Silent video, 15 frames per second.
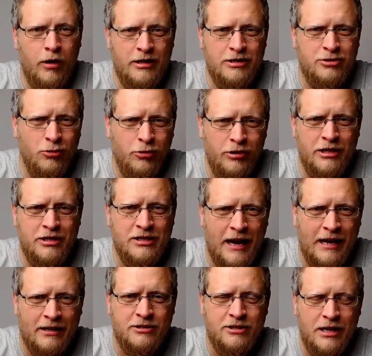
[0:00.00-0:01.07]
it's not the
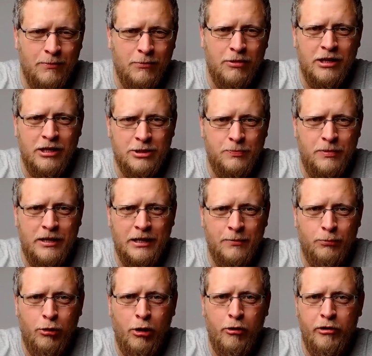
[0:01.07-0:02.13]
exact same thing as being
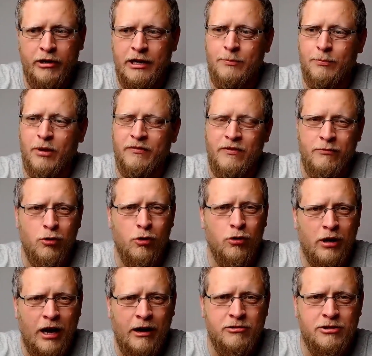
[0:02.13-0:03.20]
in priority need, but if you've
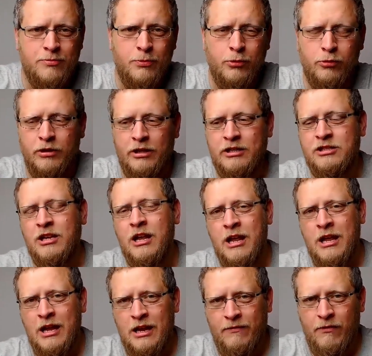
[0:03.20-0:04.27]
got care and support needs,
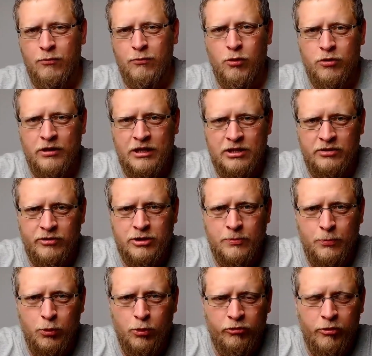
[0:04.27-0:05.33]
if you've got needs for
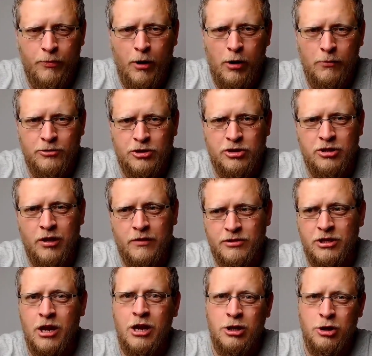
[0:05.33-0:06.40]
support from homelessness
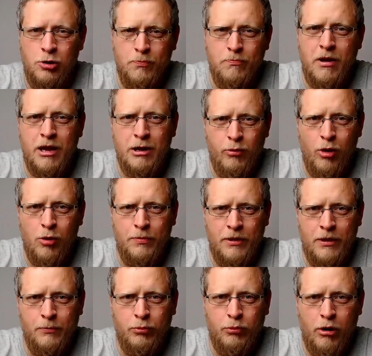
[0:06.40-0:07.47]
services, you may well
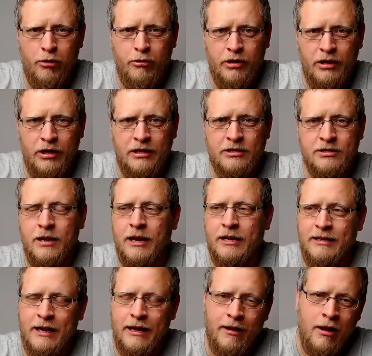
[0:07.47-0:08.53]
be in priority need.
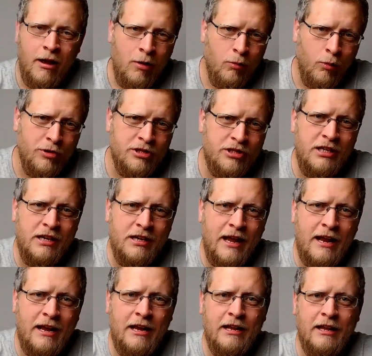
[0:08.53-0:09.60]
And yet what we see
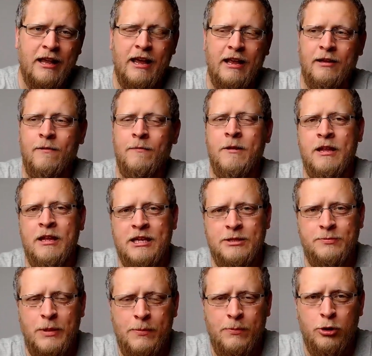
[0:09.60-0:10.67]
again and again
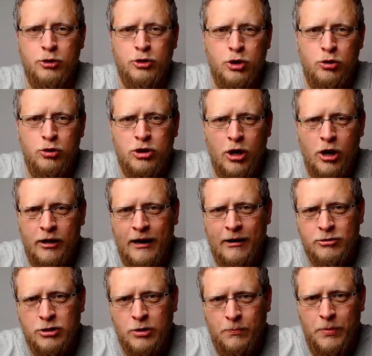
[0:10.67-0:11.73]
is people who do turn
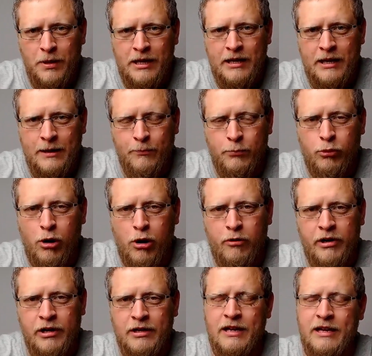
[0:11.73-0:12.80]
out to be in
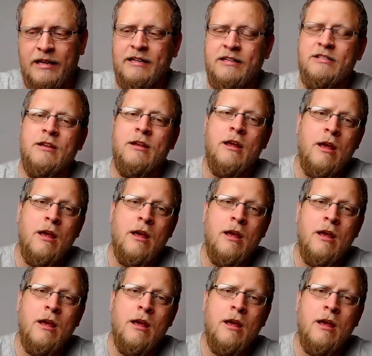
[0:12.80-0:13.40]
priority need